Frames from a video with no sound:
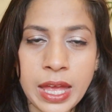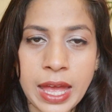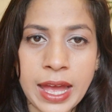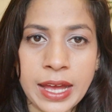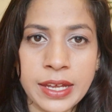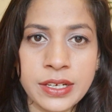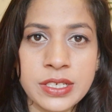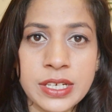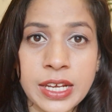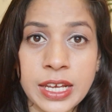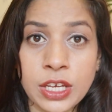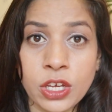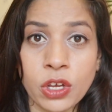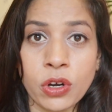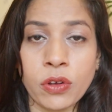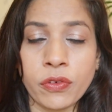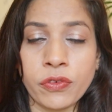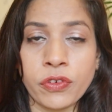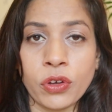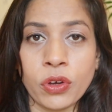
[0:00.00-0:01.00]
and take
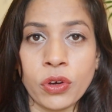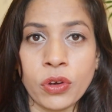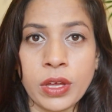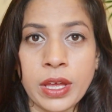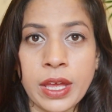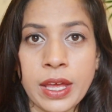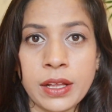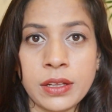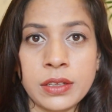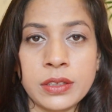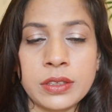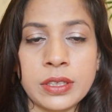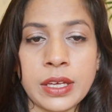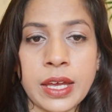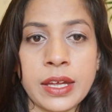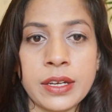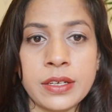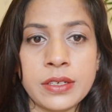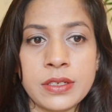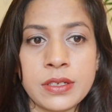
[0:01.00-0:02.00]
care of your health,
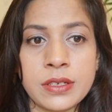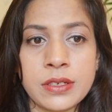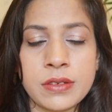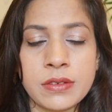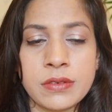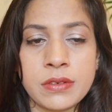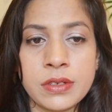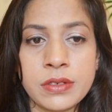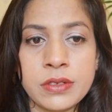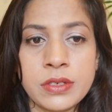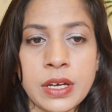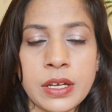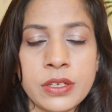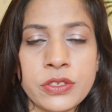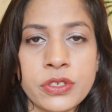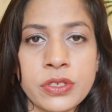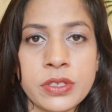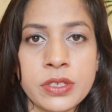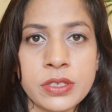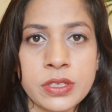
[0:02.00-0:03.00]
and
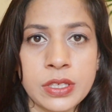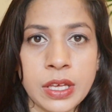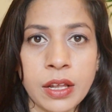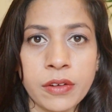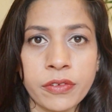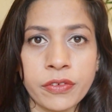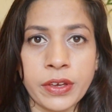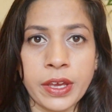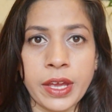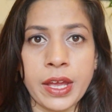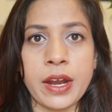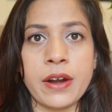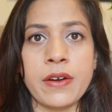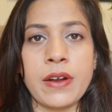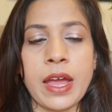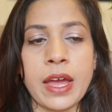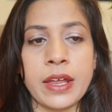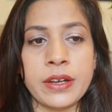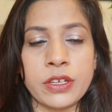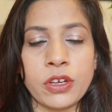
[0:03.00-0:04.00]
indulge in
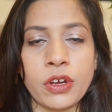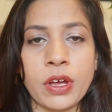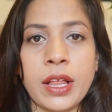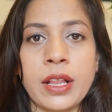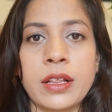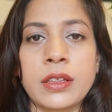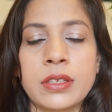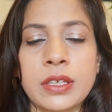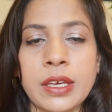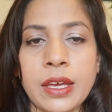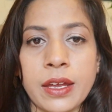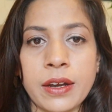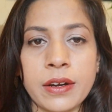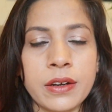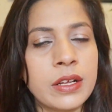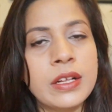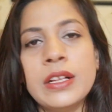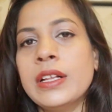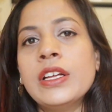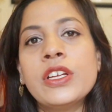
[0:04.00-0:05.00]
self-care and your health
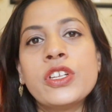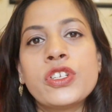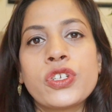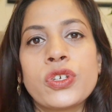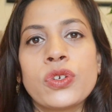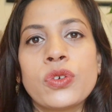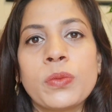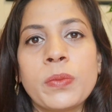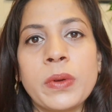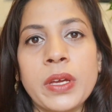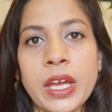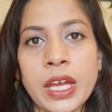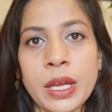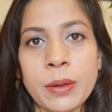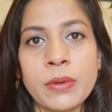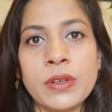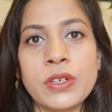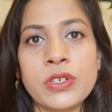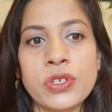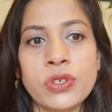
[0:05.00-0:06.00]
care to be
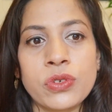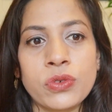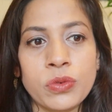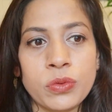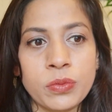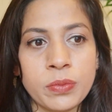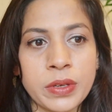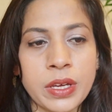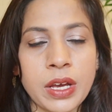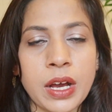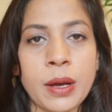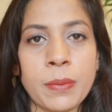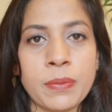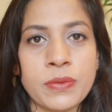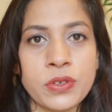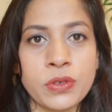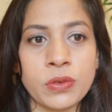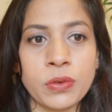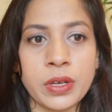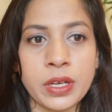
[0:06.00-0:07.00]
able to be
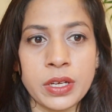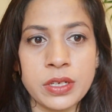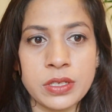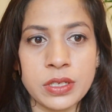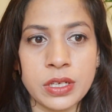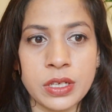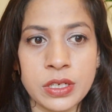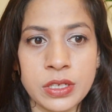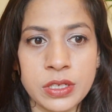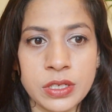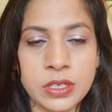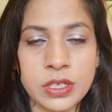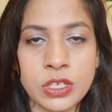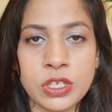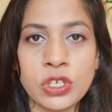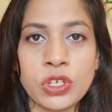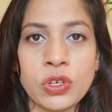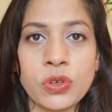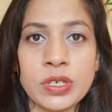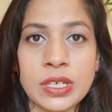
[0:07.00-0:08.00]
up to it
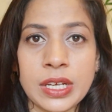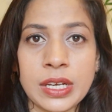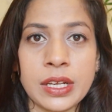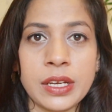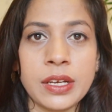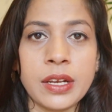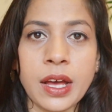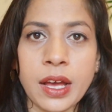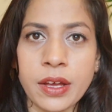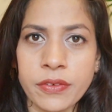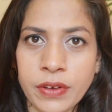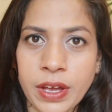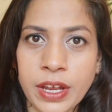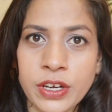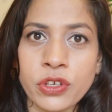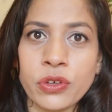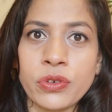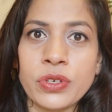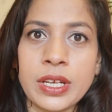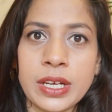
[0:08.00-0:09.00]
in your daily life
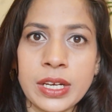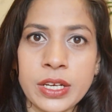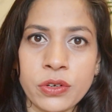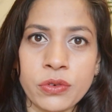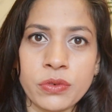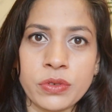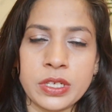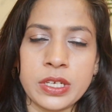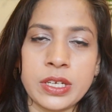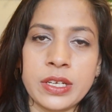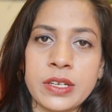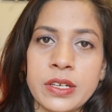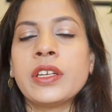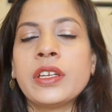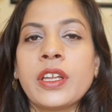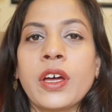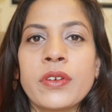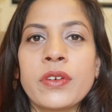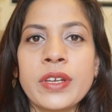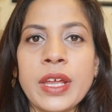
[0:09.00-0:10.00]
and your daily routine.
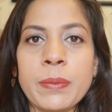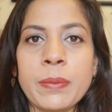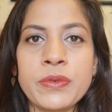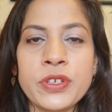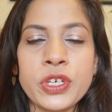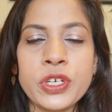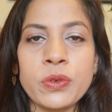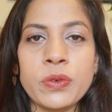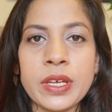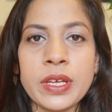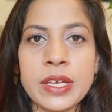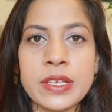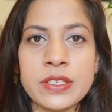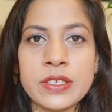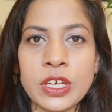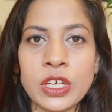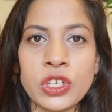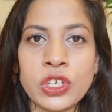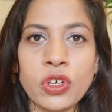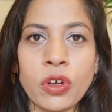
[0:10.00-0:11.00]
Now Neptune
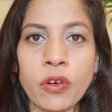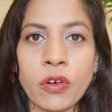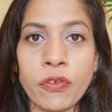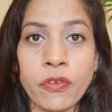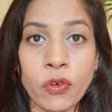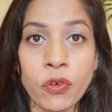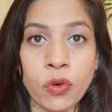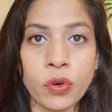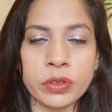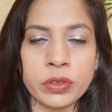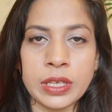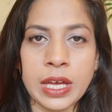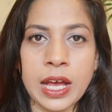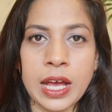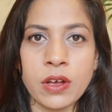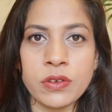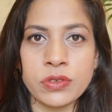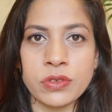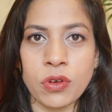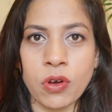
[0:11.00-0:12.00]
is in your 4th
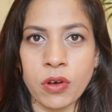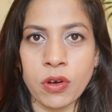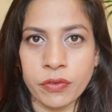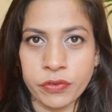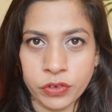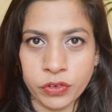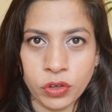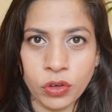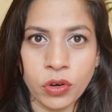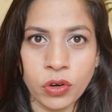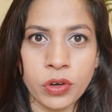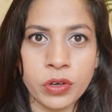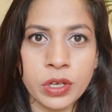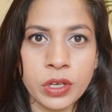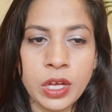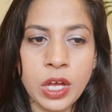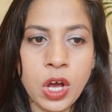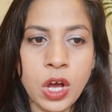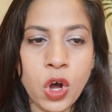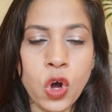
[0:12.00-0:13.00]
house of your
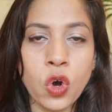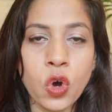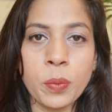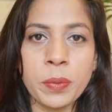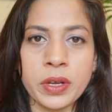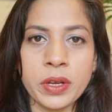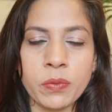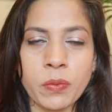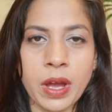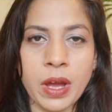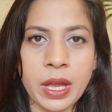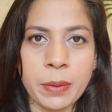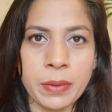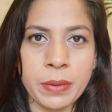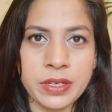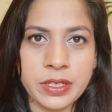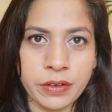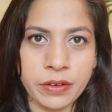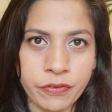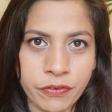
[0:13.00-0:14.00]
home
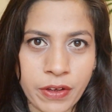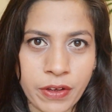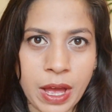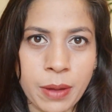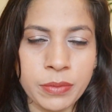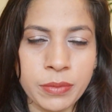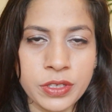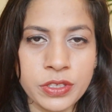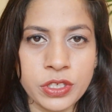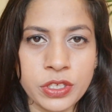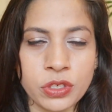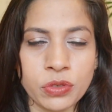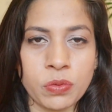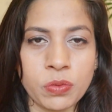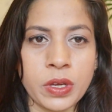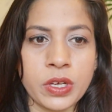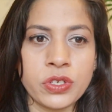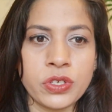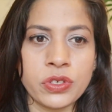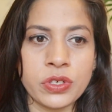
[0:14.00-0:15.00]
environment and family
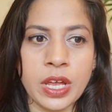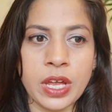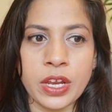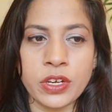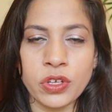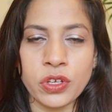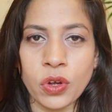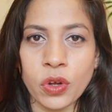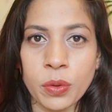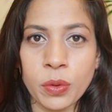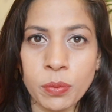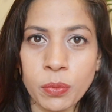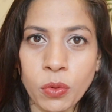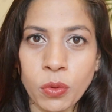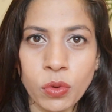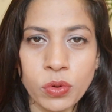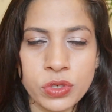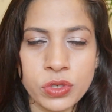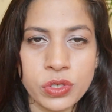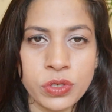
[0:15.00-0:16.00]
situation and your
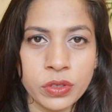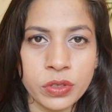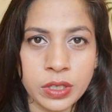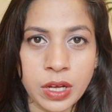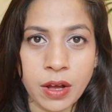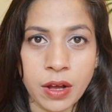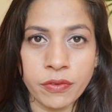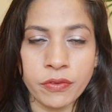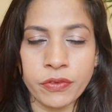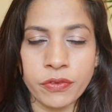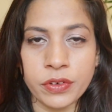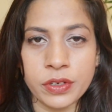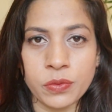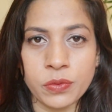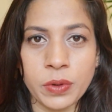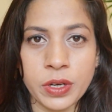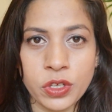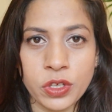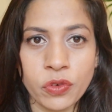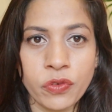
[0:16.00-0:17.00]
emotional
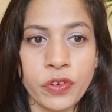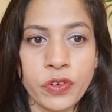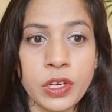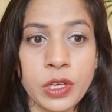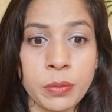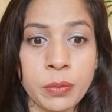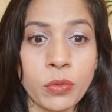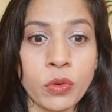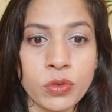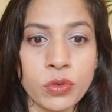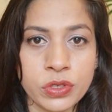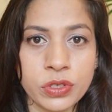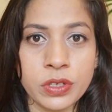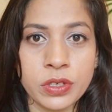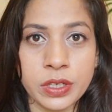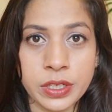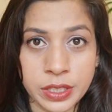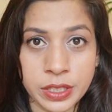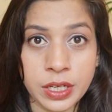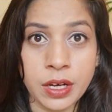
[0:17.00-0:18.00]
comfort, where you feel
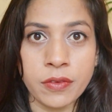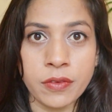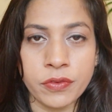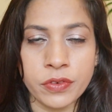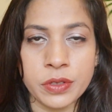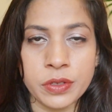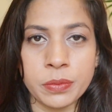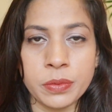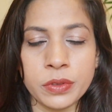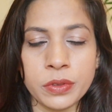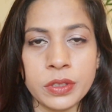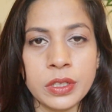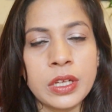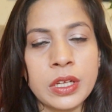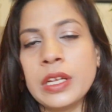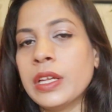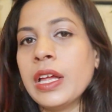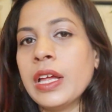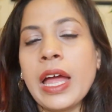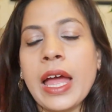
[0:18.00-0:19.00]
emotionally comfortable.
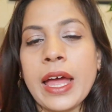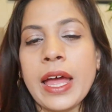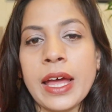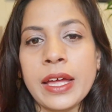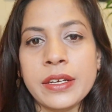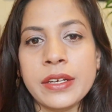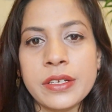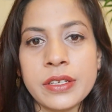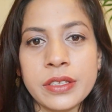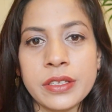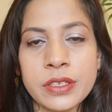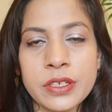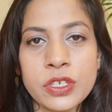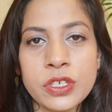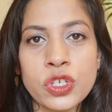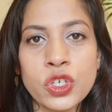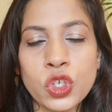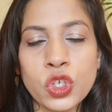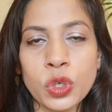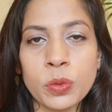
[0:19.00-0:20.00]
And
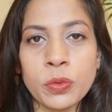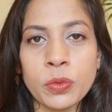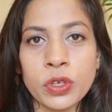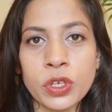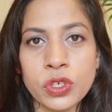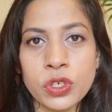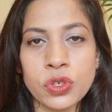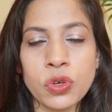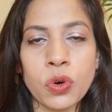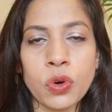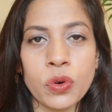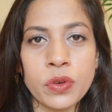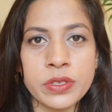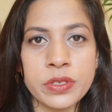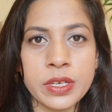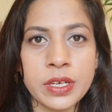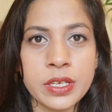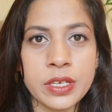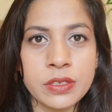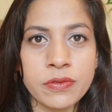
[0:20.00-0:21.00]
this new moon in
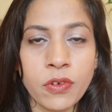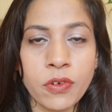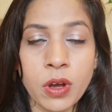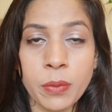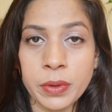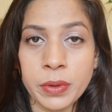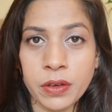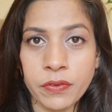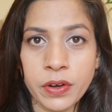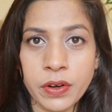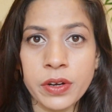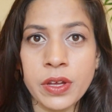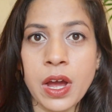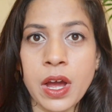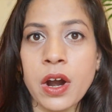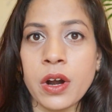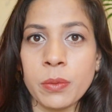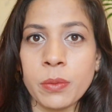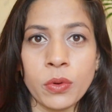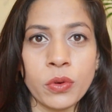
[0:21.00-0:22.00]
Taurus is forming a very
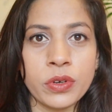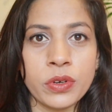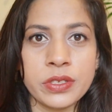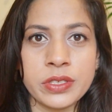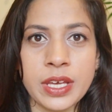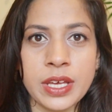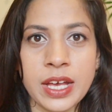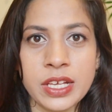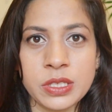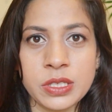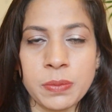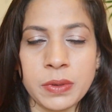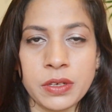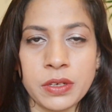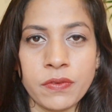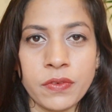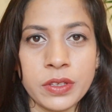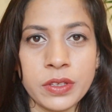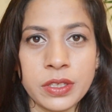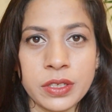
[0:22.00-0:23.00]
harmonious
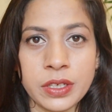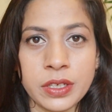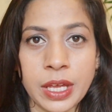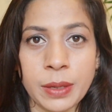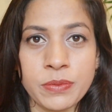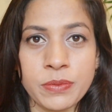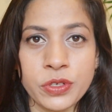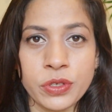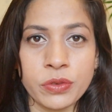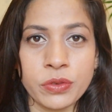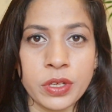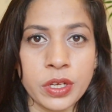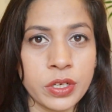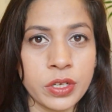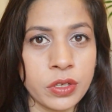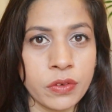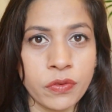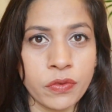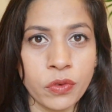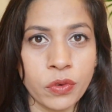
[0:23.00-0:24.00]
aspect with Neptune in
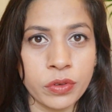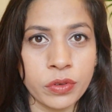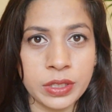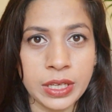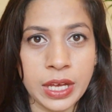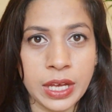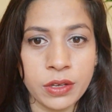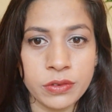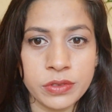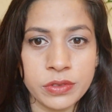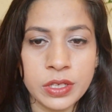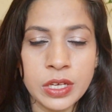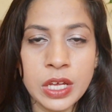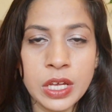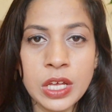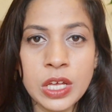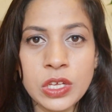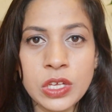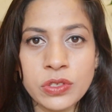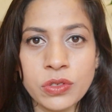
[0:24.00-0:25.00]
your 4th house.
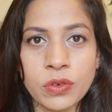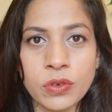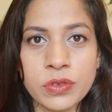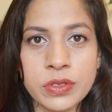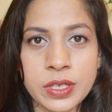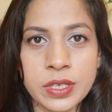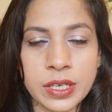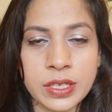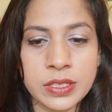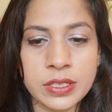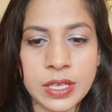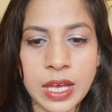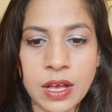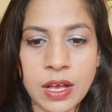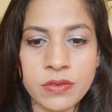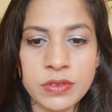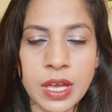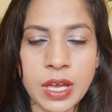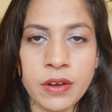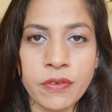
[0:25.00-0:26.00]
So 6th
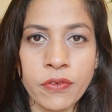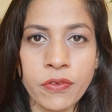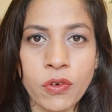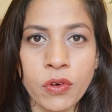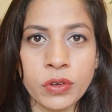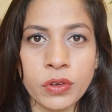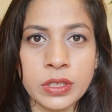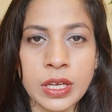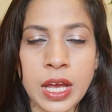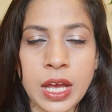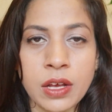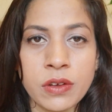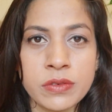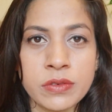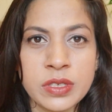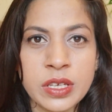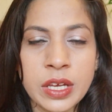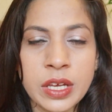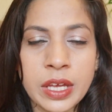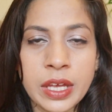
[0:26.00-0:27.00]
house and 4th
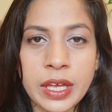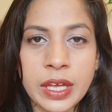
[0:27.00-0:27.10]
house